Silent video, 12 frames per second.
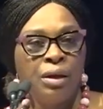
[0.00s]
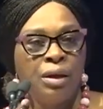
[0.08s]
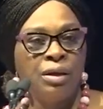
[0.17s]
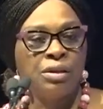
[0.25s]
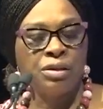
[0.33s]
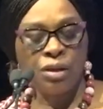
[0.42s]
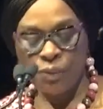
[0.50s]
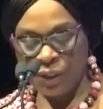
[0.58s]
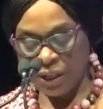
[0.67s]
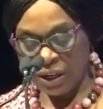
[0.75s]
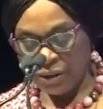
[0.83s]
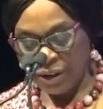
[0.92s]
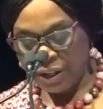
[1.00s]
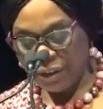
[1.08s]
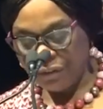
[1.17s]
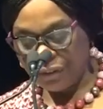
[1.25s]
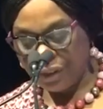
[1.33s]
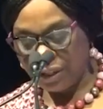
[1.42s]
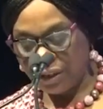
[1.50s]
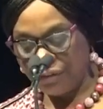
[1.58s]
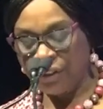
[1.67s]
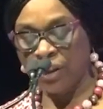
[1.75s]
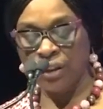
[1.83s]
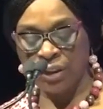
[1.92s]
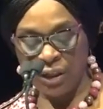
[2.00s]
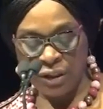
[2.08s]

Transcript: In sub-Saharan Africa, financial